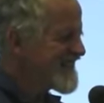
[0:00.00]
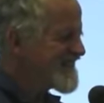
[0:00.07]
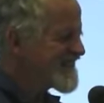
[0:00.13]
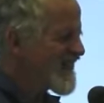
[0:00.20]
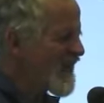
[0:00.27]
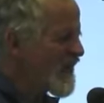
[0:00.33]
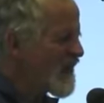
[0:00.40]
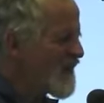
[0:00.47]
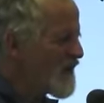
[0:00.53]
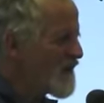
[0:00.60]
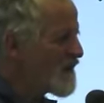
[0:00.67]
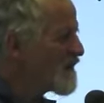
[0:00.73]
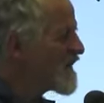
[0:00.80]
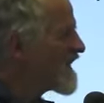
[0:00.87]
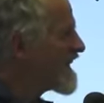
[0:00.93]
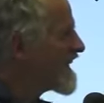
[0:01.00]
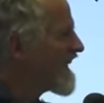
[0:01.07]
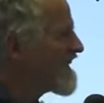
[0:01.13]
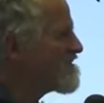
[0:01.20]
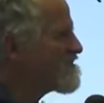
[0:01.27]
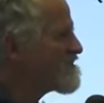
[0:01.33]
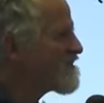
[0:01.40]
So we
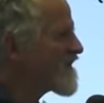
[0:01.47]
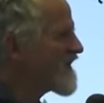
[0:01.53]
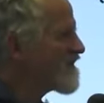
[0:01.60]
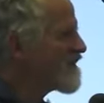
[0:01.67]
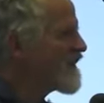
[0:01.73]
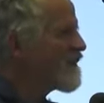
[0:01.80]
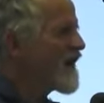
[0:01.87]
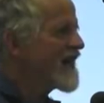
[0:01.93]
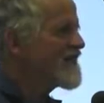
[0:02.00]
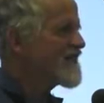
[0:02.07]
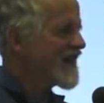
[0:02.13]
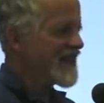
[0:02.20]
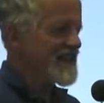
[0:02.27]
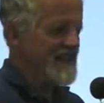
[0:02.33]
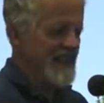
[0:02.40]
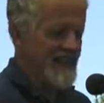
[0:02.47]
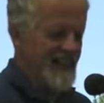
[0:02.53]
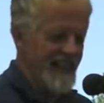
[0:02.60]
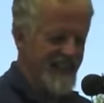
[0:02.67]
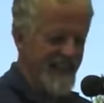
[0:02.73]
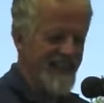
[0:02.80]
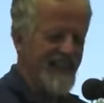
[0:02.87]
rearranged things.
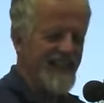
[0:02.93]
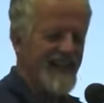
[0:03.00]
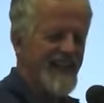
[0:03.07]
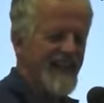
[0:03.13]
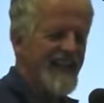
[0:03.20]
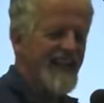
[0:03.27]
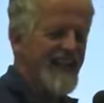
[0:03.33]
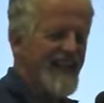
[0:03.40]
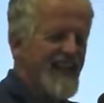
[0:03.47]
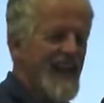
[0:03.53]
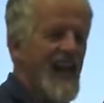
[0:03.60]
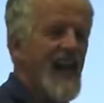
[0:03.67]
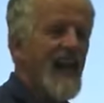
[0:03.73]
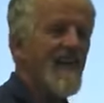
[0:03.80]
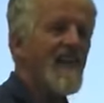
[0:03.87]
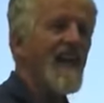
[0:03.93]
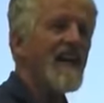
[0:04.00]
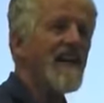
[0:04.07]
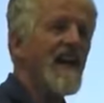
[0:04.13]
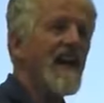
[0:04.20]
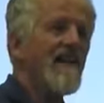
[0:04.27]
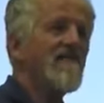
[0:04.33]
And
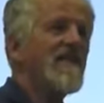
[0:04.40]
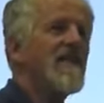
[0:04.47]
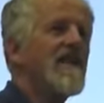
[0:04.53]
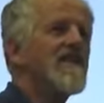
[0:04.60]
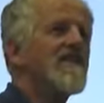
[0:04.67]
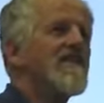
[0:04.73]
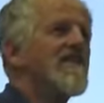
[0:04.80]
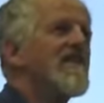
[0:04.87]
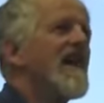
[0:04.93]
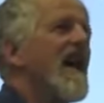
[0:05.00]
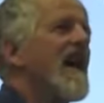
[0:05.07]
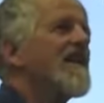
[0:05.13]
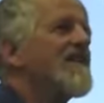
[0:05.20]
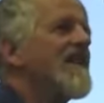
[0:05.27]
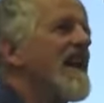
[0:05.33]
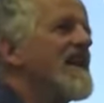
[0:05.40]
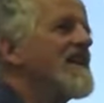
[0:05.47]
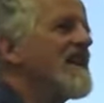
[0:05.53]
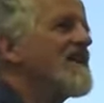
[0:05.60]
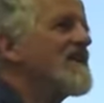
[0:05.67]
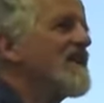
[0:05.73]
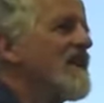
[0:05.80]
then I'll tell
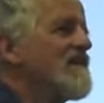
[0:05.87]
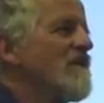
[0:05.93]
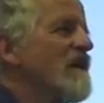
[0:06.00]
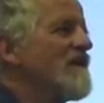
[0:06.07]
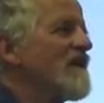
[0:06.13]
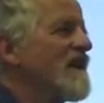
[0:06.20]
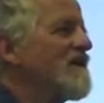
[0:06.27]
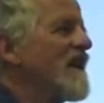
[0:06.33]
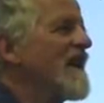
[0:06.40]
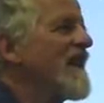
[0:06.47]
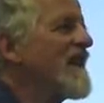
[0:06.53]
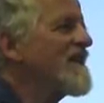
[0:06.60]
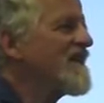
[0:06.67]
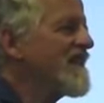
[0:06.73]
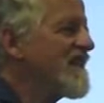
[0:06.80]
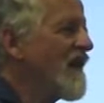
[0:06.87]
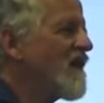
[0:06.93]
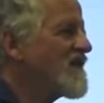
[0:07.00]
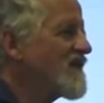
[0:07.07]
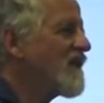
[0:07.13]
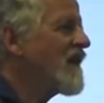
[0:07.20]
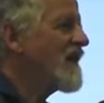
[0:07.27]
a story briefly, but it's a
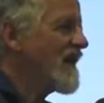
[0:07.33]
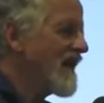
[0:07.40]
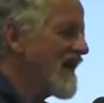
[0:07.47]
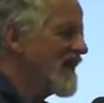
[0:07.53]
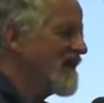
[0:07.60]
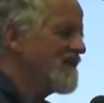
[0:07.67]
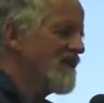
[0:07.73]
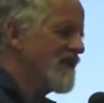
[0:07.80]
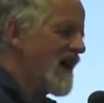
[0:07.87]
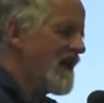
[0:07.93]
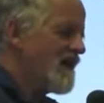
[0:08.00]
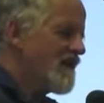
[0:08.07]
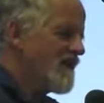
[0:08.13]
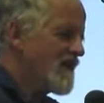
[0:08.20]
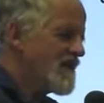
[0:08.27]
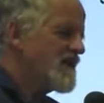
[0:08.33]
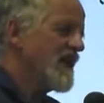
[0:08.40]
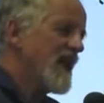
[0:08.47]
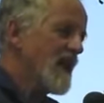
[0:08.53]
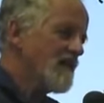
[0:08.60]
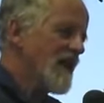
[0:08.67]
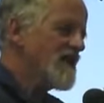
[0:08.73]
story again. This is
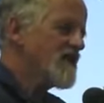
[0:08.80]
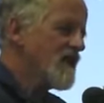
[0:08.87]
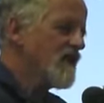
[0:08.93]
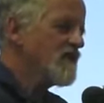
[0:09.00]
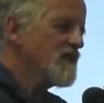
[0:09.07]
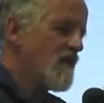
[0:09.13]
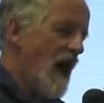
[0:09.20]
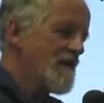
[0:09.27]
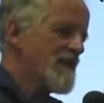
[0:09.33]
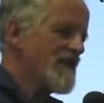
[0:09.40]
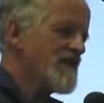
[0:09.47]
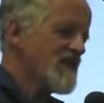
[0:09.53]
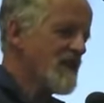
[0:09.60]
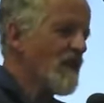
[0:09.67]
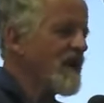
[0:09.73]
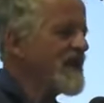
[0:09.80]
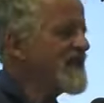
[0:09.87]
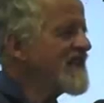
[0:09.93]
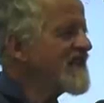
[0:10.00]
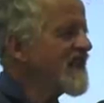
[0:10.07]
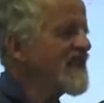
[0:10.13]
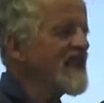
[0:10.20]
again, when I told Swami this story, he
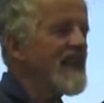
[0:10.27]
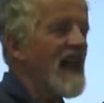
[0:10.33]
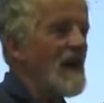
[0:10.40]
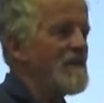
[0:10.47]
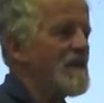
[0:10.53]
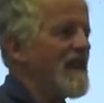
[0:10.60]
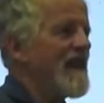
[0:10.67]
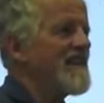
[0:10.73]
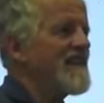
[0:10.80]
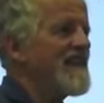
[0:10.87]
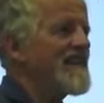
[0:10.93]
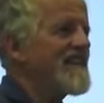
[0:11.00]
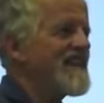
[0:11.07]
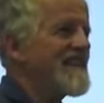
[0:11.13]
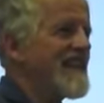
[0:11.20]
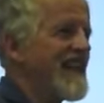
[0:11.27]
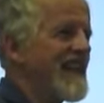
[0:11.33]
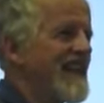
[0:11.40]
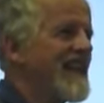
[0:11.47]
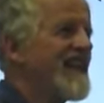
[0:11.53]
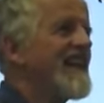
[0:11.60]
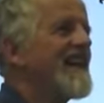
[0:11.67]
just lit up. I mean, it's
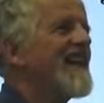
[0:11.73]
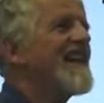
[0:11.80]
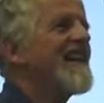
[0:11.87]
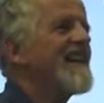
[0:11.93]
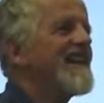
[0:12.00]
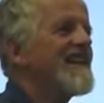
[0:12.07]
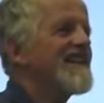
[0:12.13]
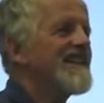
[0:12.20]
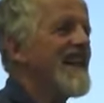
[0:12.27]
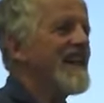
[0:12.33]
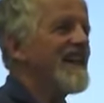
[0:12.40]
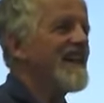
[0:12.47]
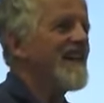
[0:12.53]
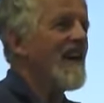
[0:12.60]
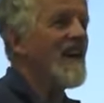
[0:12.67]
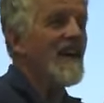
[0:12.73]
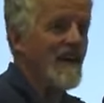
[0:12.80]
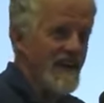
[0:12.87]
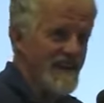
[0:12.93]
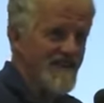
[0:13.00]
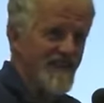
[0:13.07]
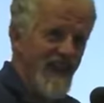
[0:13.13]
like, oh,
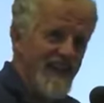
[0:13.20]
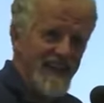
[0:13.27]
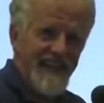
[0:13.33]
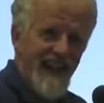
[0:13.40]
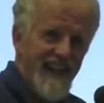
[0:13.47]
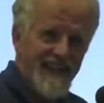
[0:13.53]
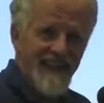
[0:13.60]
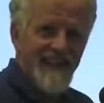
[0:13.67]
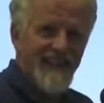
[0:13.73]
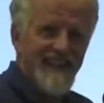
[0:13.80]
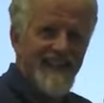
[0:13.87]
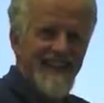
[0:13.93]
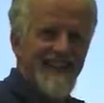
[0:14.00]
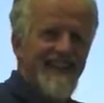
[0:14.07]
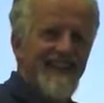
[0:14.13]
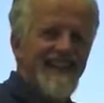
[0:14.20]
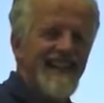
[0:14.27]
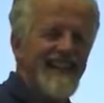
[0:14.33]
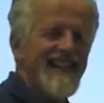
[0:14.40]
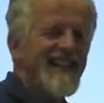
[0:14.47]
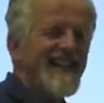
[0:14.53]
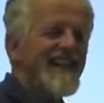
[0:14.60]
you've finally gotten
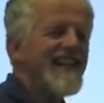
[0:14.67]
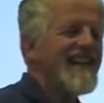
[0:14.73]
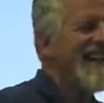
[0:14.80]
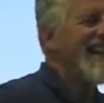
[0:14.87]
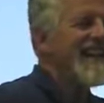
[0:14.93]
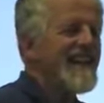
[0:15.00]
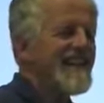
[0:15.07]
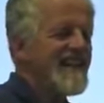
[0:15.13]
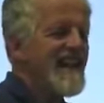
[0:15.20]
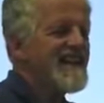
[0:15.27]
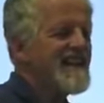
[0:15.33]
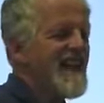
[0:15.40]
it.